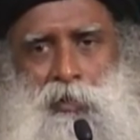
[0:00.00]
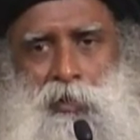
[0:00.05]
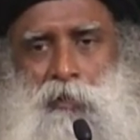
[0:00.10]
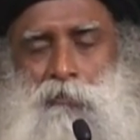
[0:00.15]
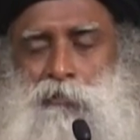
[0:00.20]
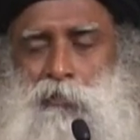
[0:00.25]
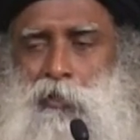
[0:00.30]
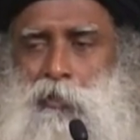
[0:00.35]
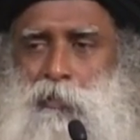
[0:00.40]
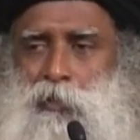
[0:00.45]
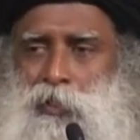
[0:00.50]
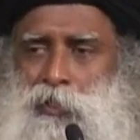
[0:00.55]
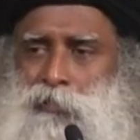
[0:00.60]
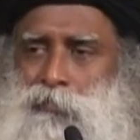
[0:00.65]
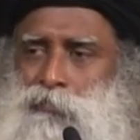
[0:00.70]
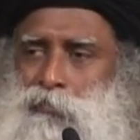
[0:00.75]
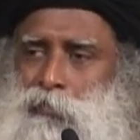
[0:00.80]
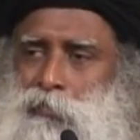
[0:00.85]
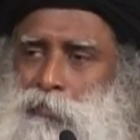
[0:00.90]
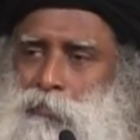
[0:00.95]
if you are
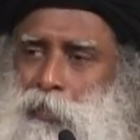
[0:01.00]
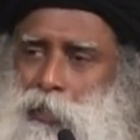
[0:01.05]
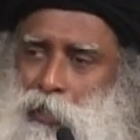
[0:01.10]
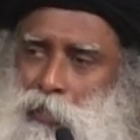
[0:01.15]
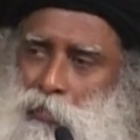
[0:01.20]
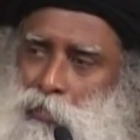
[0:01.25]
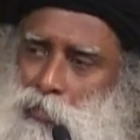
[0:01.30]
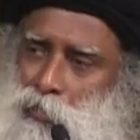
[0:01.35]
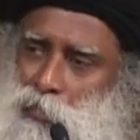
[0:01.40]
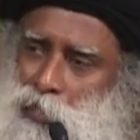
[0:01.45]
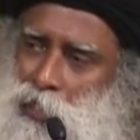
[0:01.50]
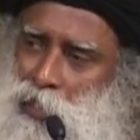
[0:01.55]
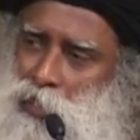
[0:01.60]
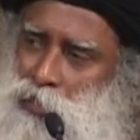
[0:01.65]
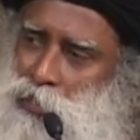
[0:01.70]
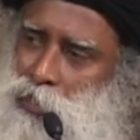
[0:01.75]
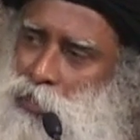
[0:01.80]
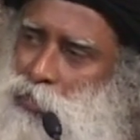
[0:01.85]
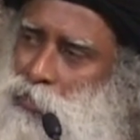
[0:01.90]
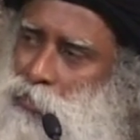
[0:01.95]
blissful by your own
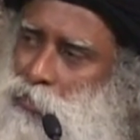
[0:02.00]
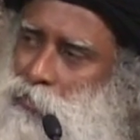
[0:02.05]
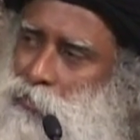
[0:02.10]
nature,